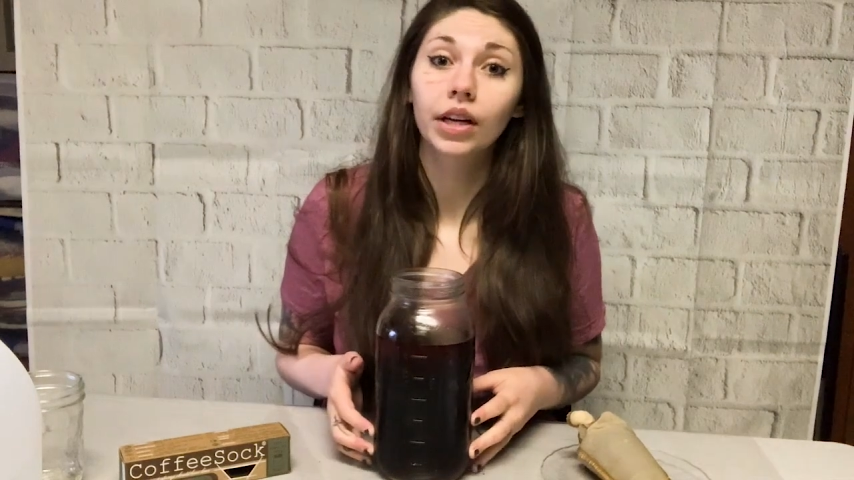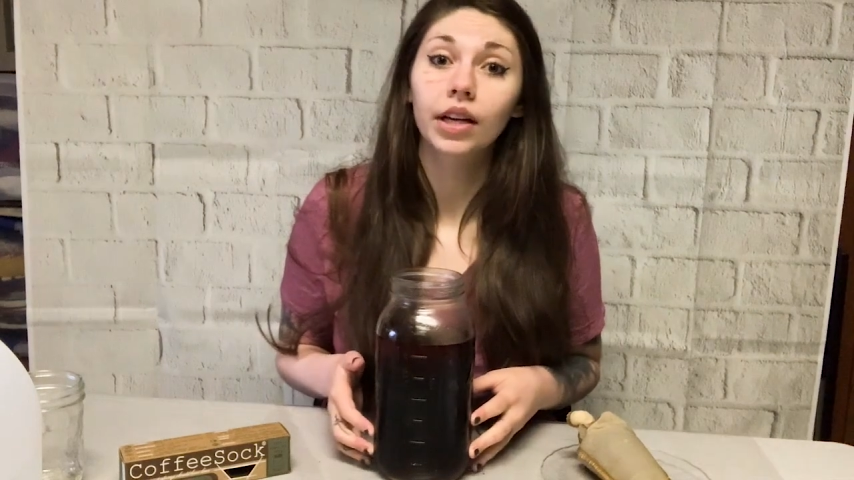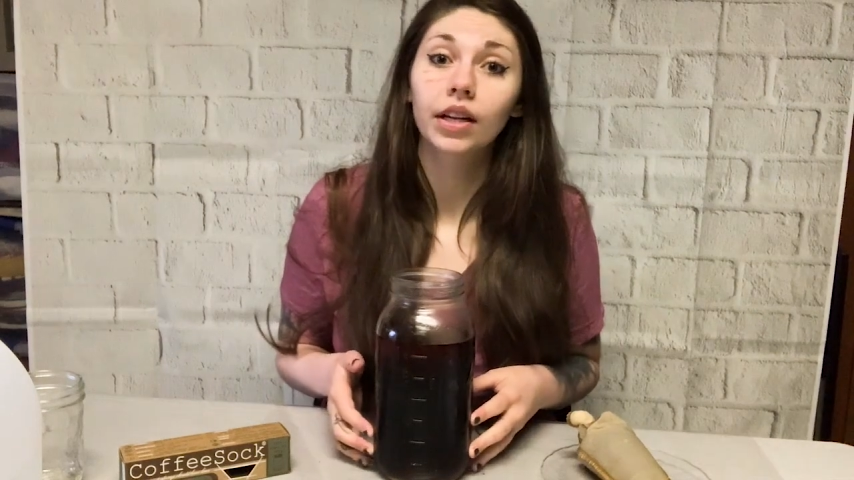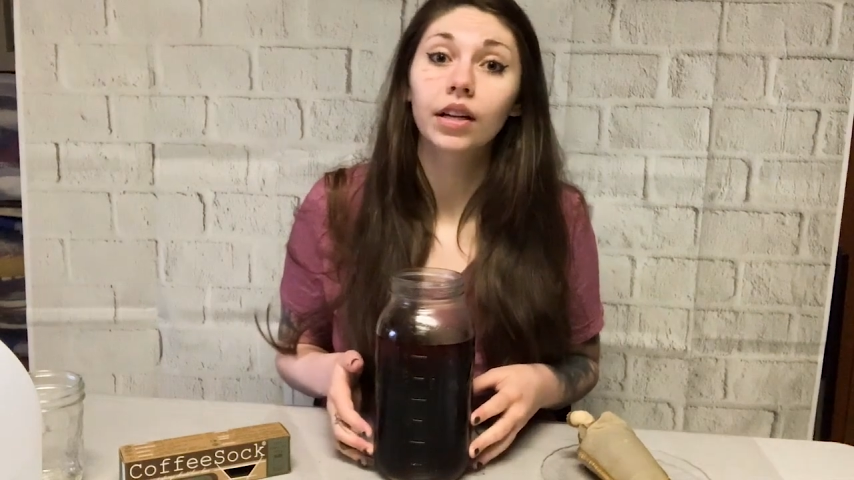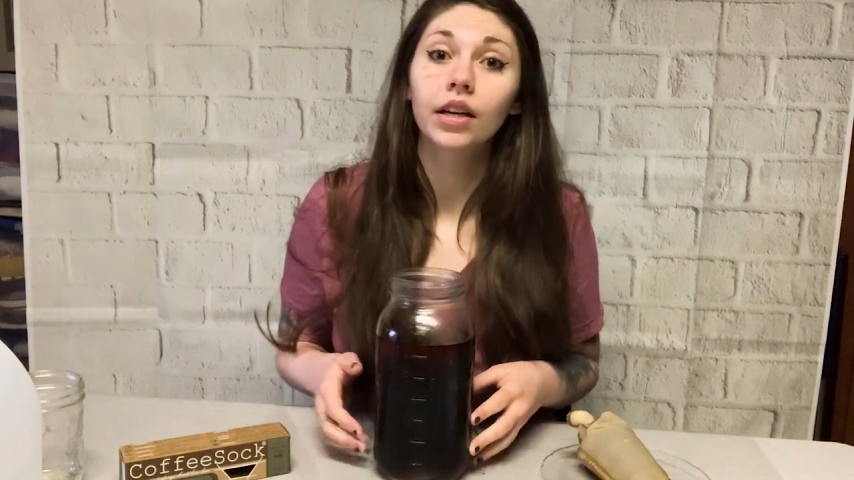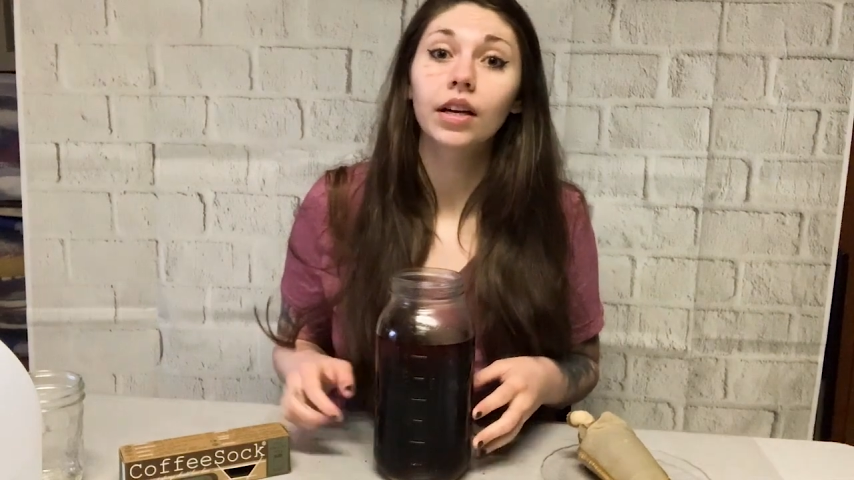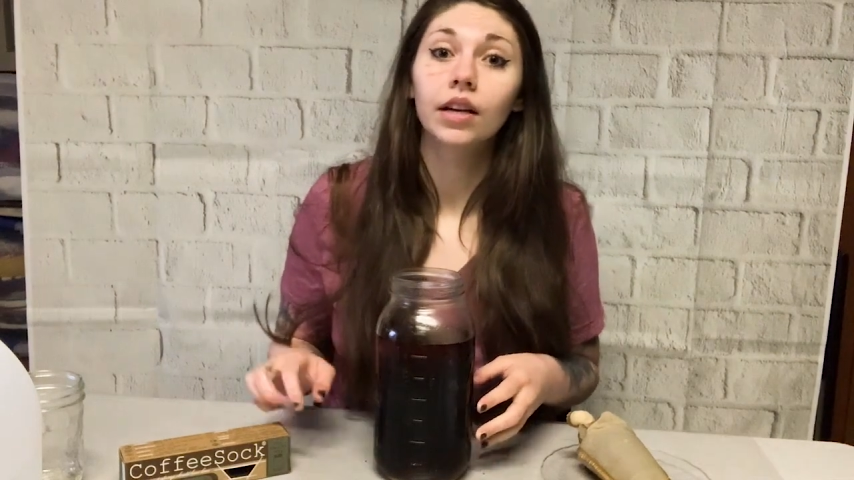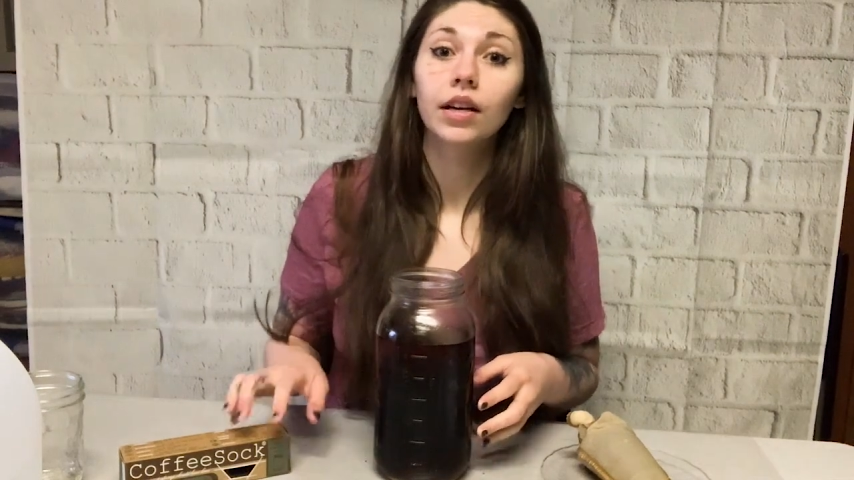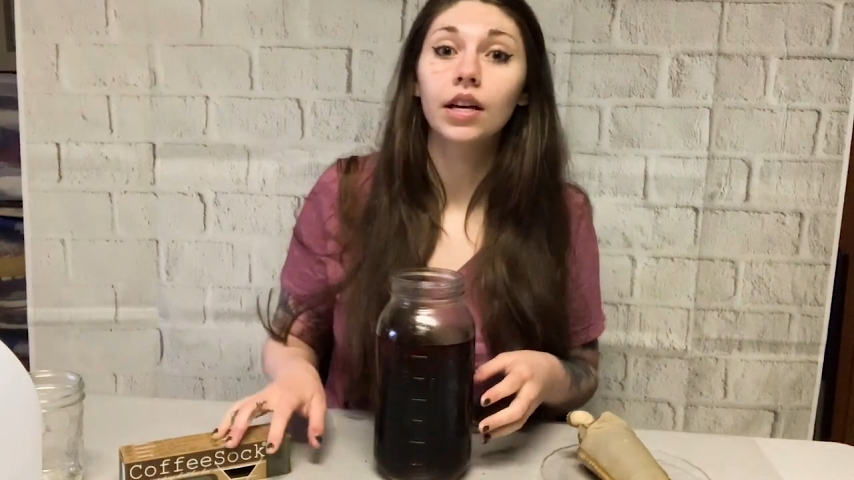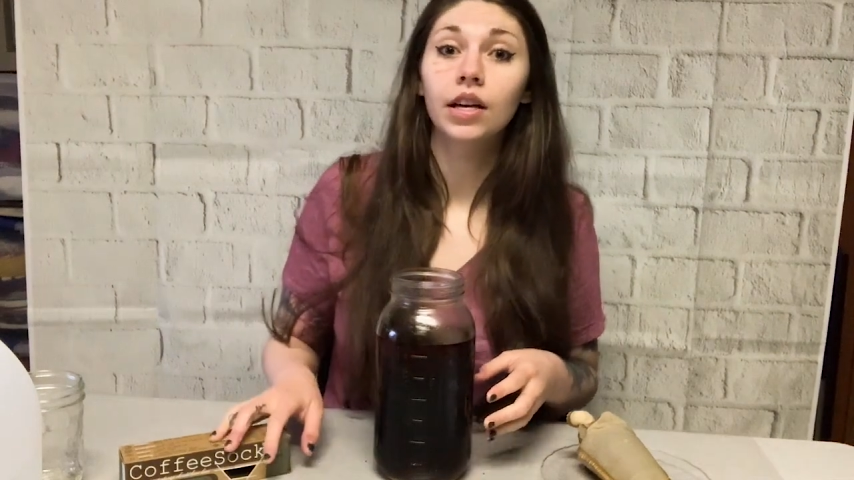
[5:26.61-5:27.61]
it
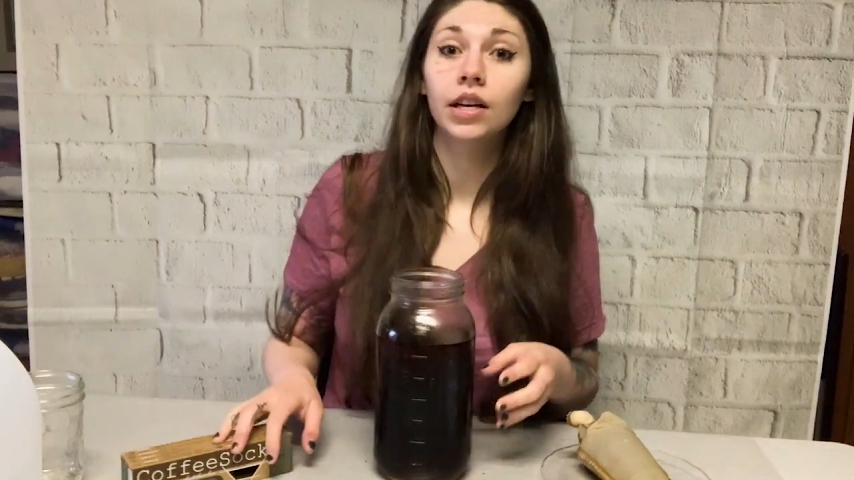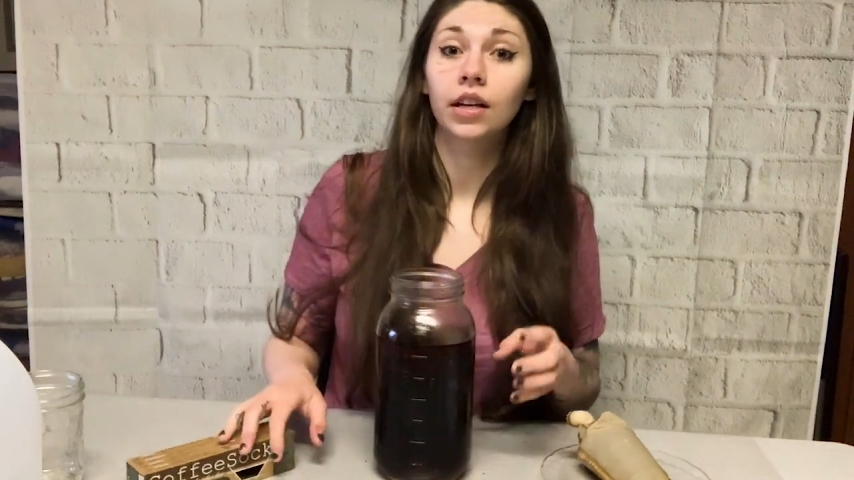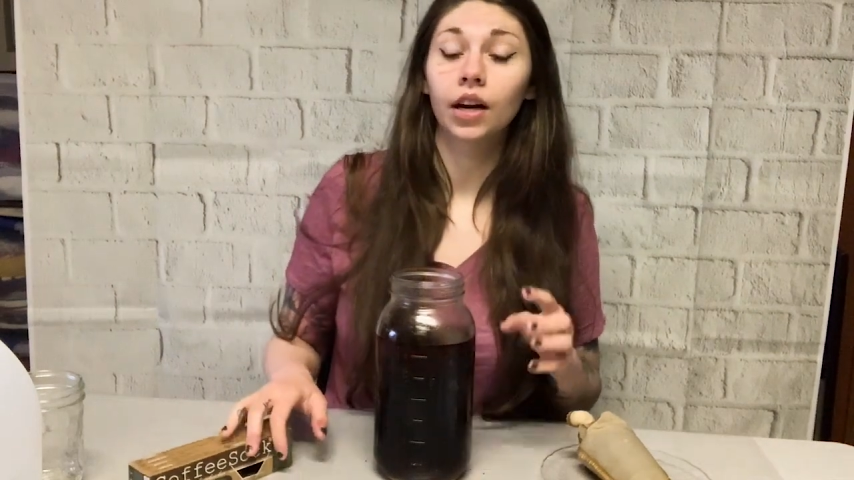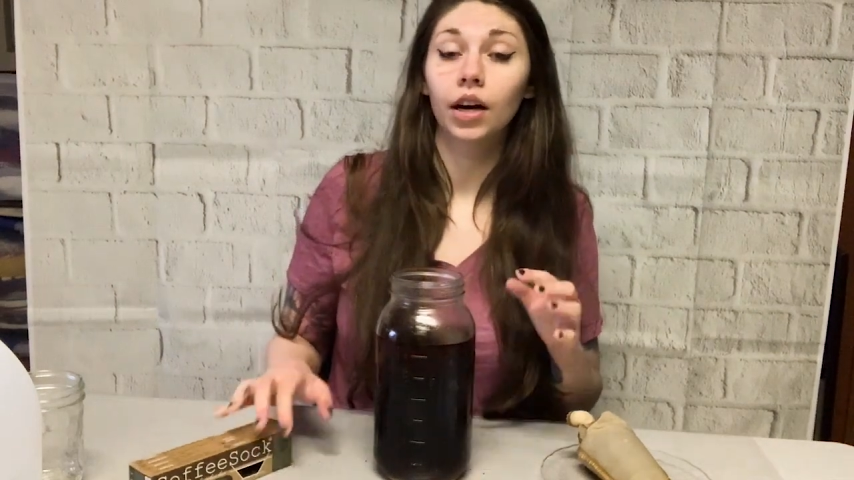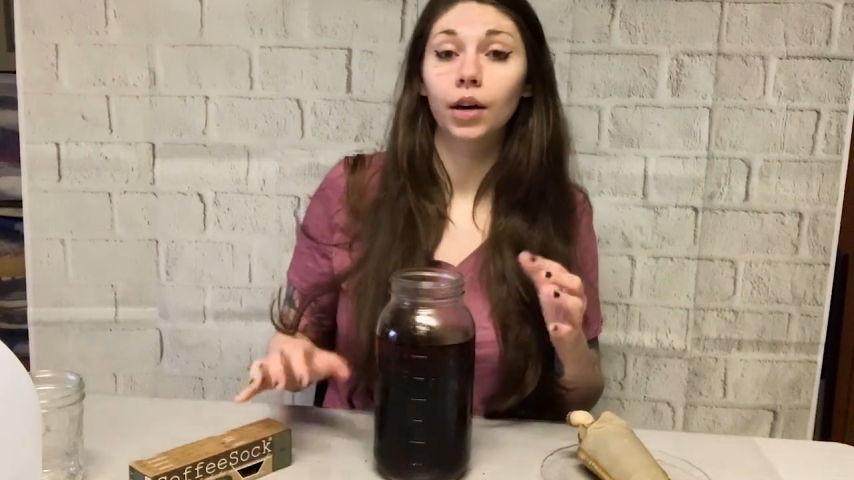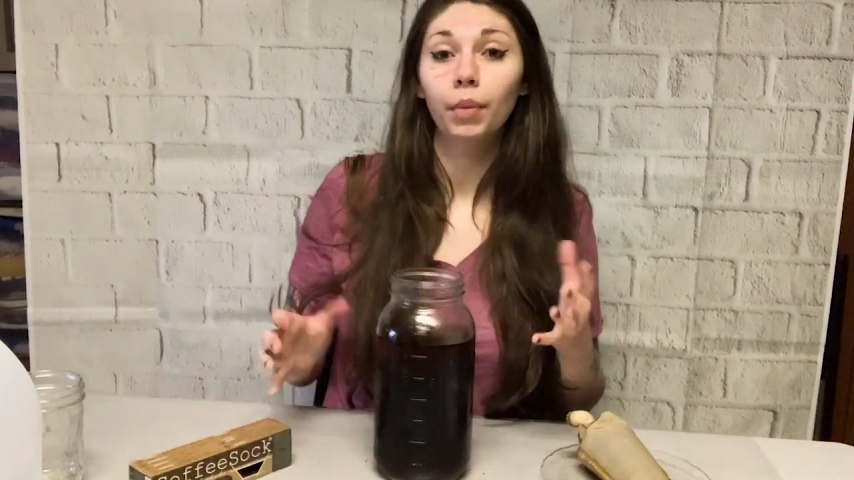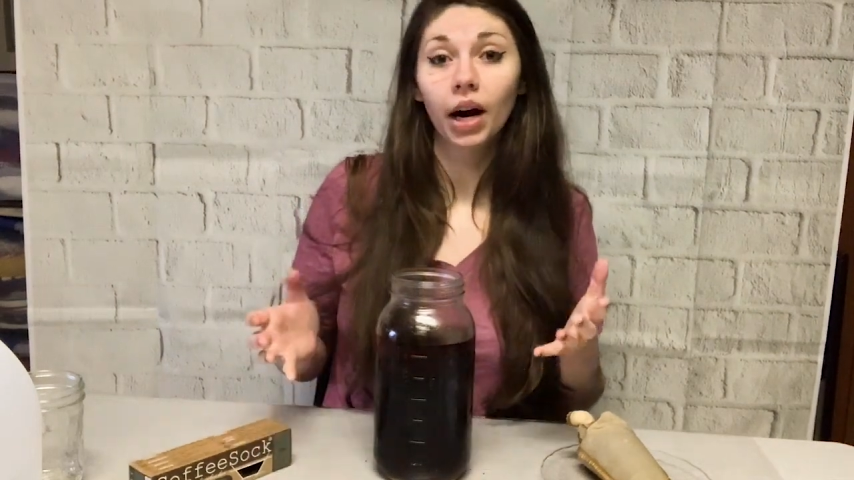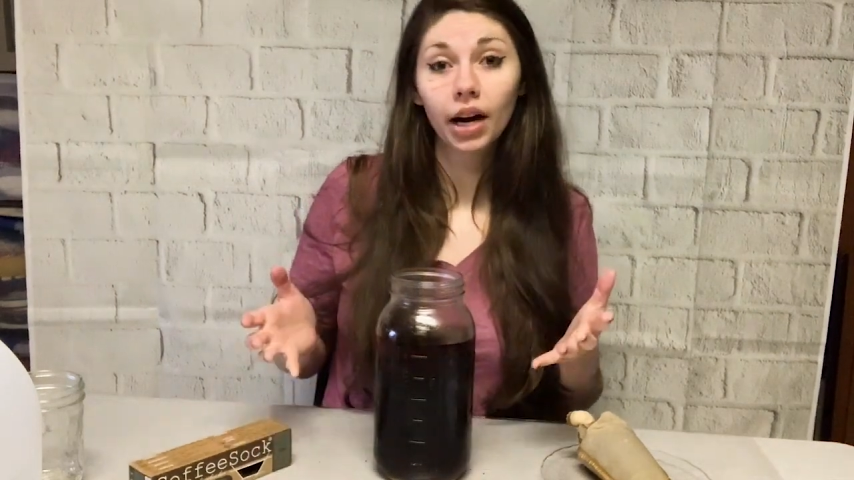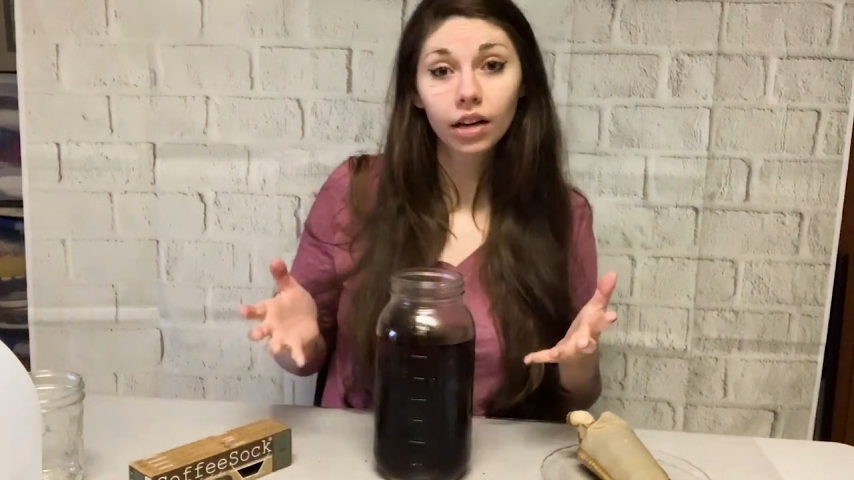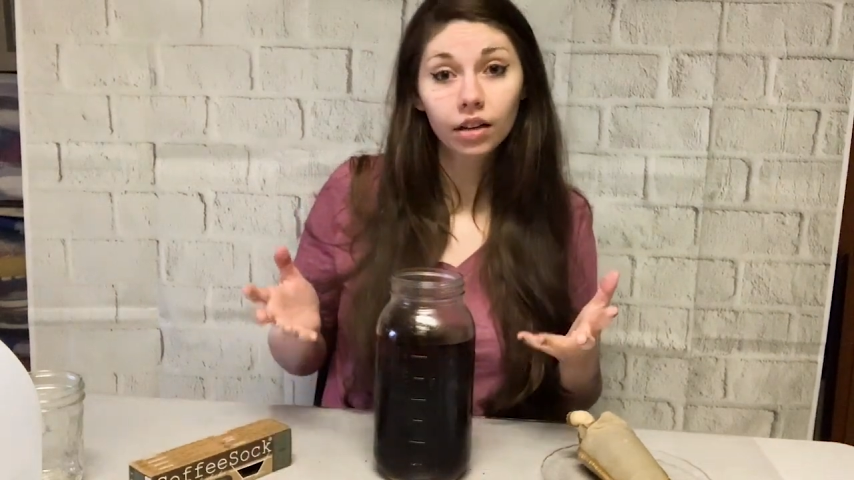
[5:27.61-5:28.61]
in a
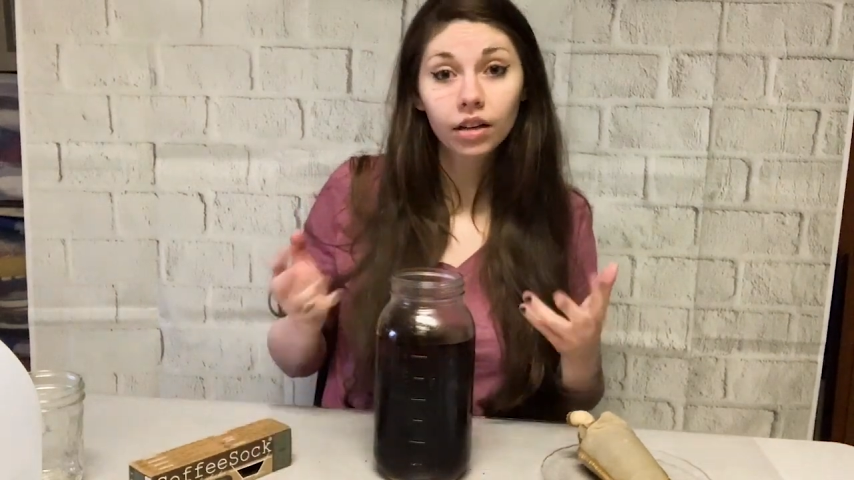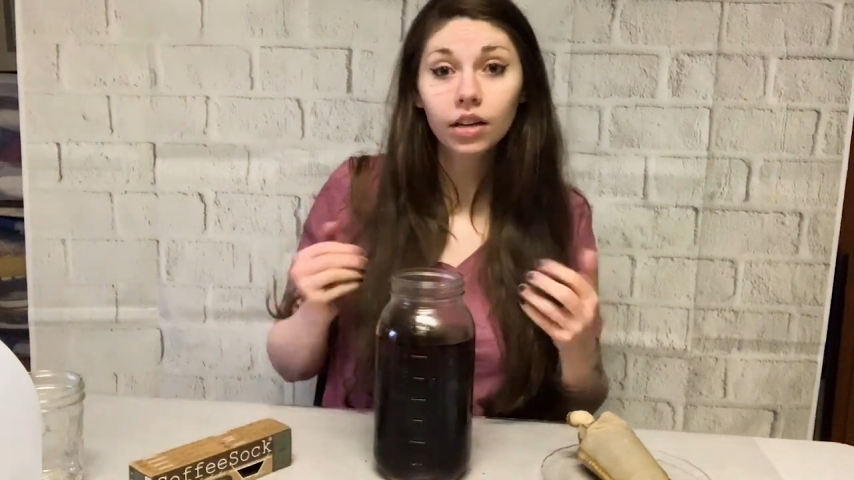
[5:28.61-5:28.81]
pot